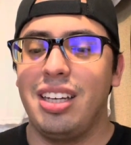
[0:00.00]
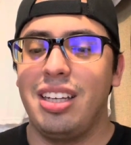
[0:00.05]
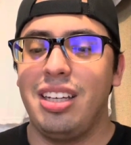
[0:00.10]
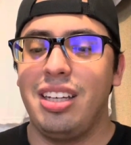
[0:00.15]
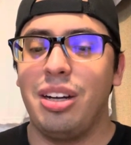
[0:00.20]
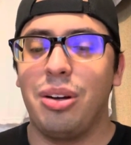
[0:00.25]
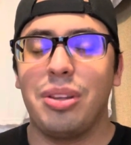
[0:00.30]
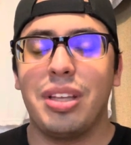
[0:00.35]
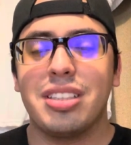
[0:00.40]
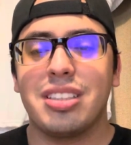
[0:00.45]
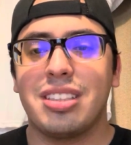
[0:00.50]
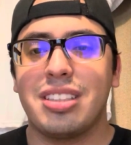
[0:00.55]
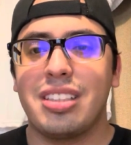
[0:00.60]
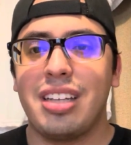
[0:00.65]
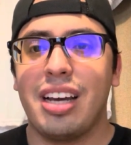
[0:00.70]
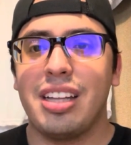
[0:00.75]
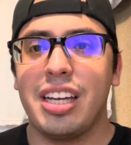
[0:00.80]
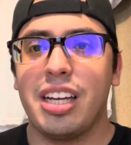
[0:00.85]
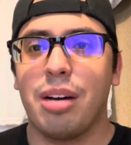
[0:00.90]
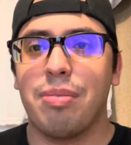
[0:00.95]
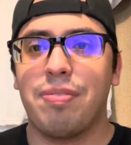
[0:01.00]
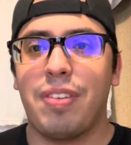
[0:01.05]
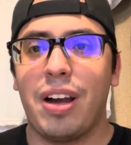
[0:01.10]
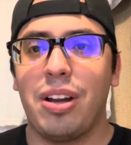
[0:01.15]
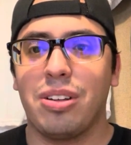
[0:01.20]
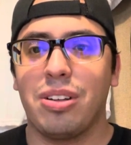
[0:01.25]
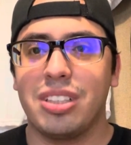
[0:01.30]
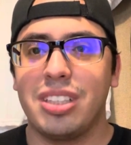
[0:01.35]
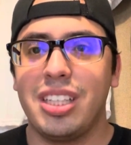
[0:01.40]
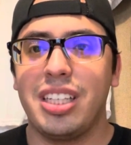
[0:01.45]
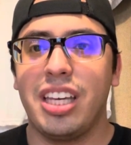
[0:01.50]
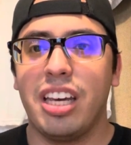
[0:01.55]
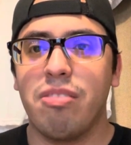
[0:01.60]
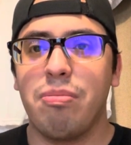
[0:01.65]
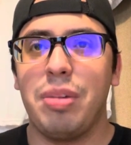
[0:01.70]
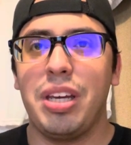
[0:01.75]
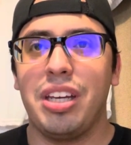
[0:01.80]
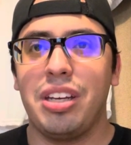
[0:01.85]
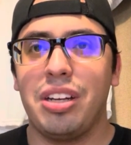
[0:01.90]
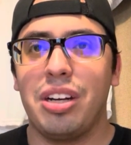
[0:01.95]
this Stanley Cup final did give
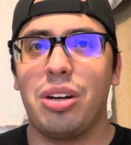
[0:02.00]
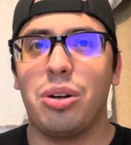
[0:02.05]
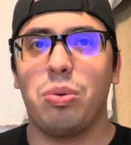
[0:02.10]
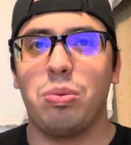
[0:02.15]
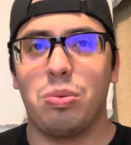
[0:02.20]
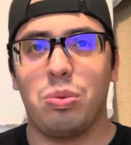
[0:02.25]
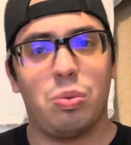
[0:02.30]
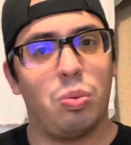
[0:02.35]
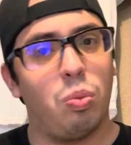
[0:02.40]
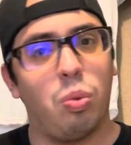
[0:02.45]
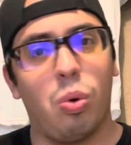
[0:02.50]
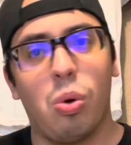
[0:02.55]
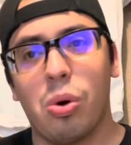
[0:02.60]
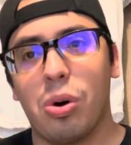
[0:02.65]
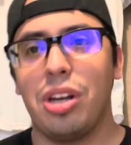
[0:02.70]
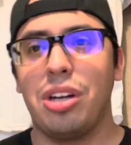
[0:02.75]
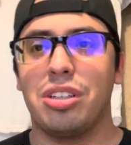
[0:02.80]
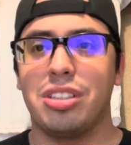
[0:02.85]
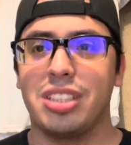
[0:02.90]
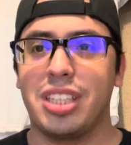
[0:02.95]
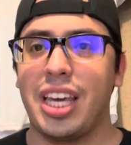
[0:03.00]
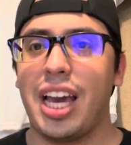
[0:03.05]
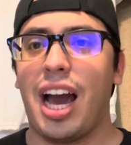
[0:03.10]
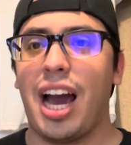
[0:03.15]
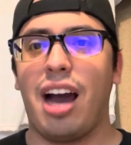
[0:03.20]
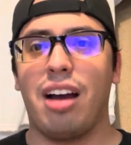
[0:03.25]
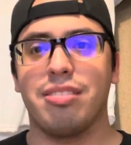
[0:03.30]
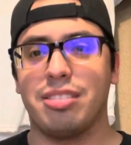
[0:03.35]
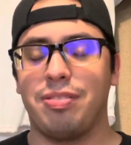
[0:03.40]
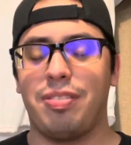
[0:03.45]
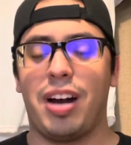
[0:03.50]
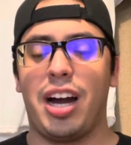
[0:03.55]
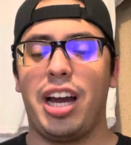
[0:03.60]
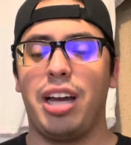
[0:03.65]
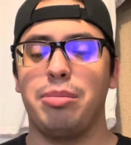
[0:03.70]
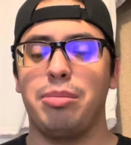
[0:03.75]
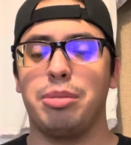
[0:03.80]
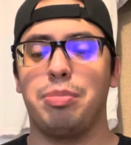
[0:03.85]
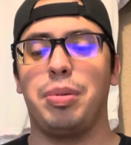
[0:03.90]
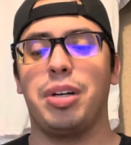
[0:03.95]
me, Warriors, Cavs vibes.